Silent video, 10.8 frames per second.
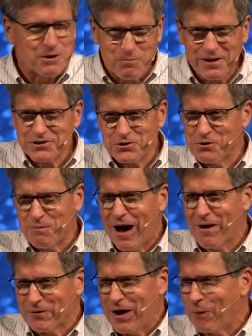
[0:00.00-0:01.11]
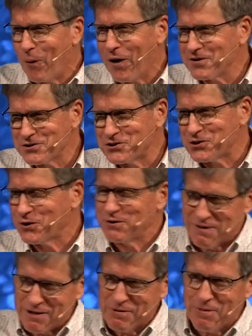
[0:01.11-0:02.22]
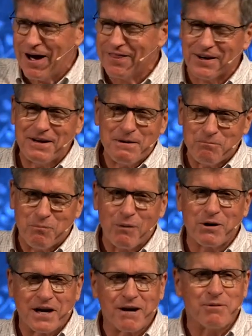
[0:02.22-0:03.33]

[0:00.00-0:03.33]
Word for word: Can you picture in your mind when that water stirred, maybe by the bubbling